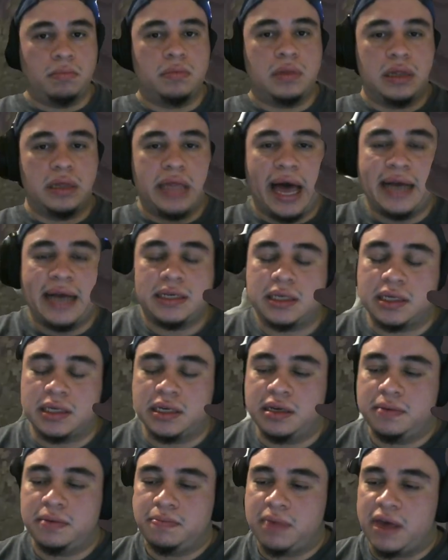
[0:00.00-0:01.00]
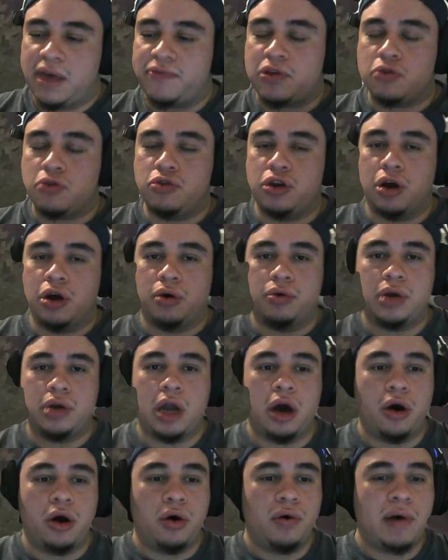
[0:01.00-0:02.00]
Lastly, if you don't
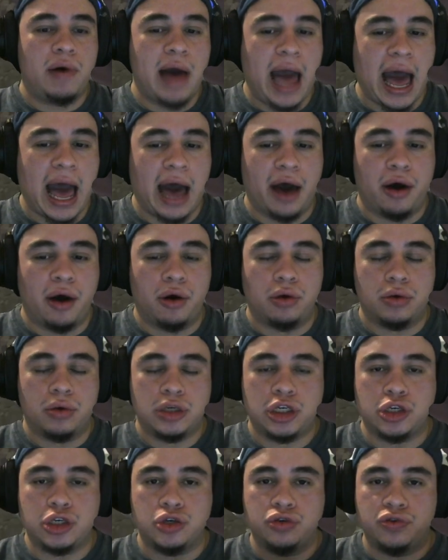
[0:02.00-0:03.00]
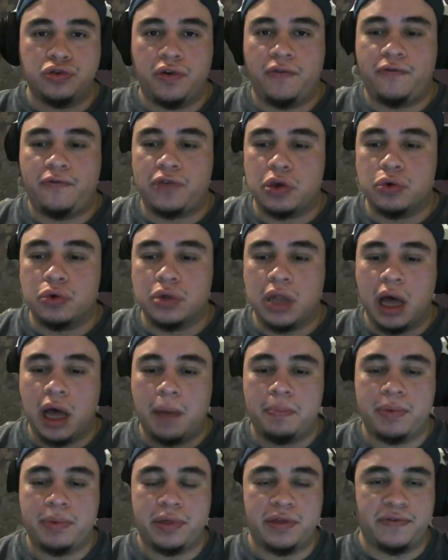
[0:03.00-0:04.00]
know how to fuel
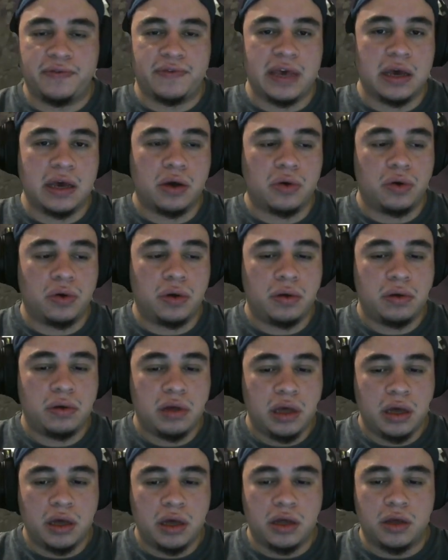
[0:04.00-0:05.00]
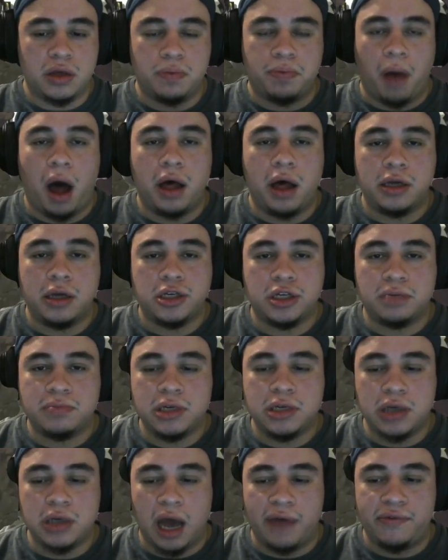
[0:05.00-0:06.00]
up the vehicle, you probably shouldn't
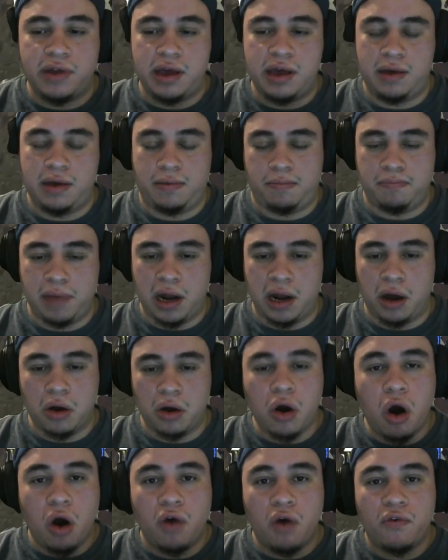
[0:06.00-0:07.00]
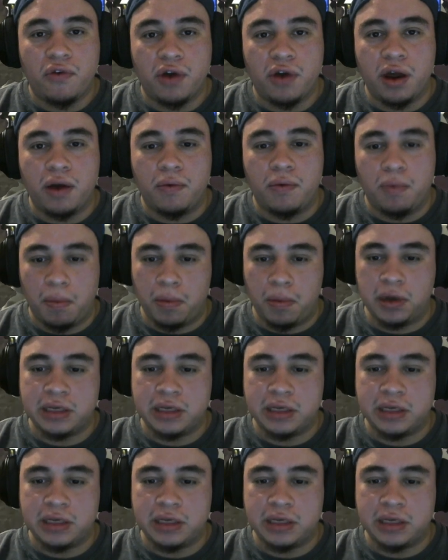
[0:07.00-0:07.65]
be driving it, but I'll go over it one more